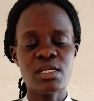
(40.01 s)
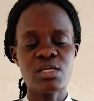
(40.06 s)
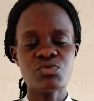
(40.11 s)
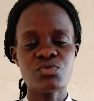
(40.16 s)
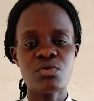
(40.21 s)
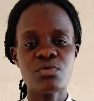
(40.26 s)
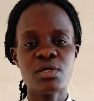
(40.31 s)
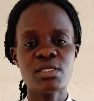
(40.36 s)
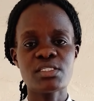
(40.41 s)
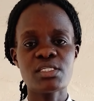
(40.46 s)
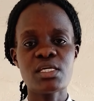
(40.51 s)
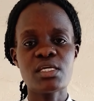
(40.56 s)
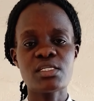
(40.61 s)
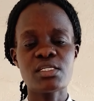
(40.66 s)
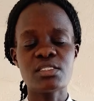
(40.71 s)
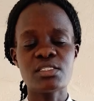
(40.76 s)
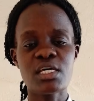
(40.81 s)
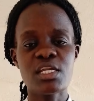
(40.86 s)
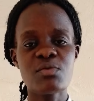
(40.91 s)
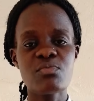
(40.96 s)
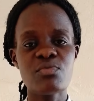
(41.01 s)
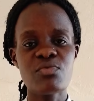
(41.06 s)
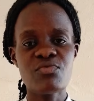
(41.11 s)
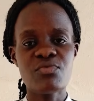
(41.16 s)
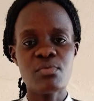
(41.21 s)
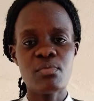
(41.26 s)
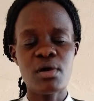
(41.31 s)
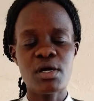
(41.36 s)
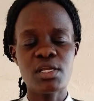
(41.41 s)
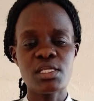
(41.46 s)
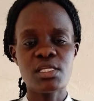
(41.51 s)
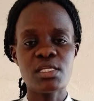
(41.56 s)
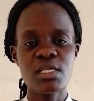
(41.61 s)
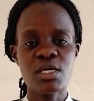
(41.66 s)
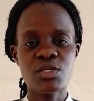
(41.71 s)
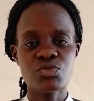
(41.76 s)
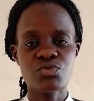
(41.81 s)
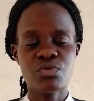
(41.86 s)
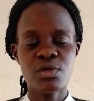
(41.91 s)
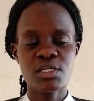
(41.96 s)
That's why we are saying it is an immovable and
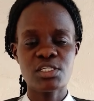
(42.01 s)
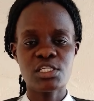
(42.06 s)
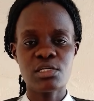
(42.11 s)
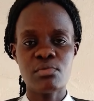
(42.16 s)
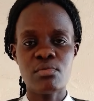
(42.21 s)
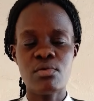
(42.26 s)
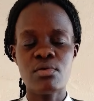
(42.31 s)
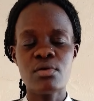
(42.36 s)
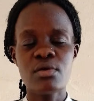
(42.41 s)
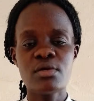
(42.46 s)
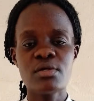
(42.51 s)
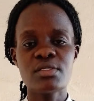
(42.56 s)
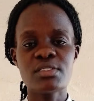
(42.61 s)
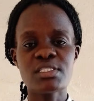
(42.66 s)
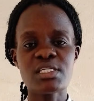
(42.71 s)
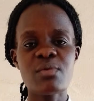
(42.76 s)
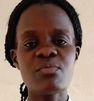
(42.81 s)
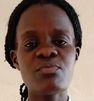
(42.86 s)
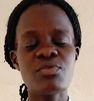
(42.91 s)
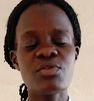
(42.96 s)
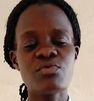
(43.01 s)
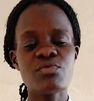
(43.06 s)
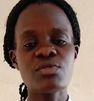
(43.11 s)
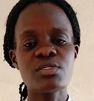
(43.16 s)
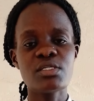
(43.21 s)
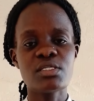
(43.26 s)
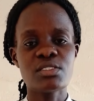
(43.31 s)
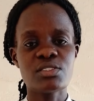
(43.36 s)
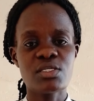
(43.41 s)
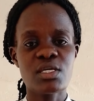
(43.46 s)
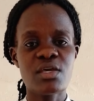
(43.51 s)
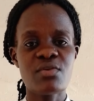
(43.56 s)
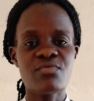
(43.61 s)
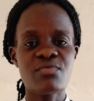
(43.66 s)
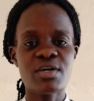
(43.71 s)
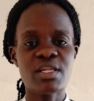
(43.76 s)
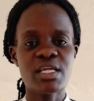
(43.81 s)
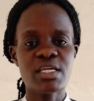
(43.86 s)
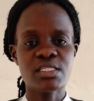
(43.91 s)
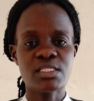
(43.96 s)
indestructible, something which is
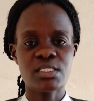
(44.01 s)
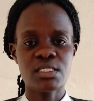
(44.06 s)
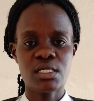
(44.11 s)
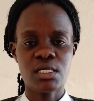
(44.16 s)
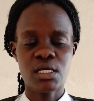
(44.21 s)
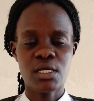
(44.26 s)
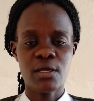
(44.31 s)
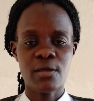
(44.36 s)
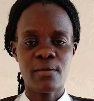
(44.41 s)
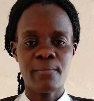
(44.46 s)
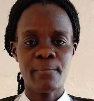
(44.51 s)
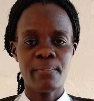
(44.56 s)
everlasting.